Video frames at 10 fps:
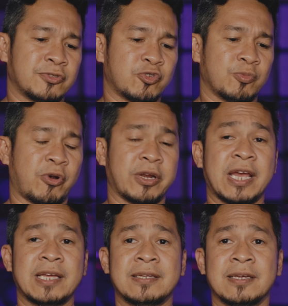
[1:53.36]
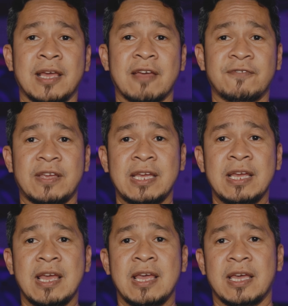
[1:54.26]
2.8 FE,
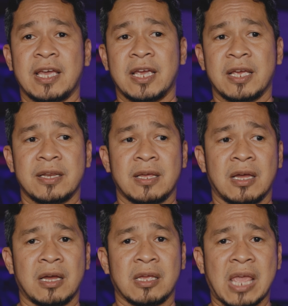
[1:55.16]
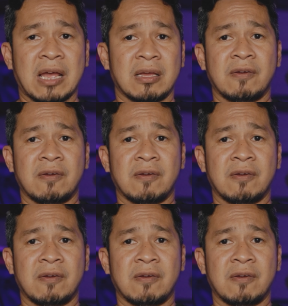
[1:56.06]
and yeah,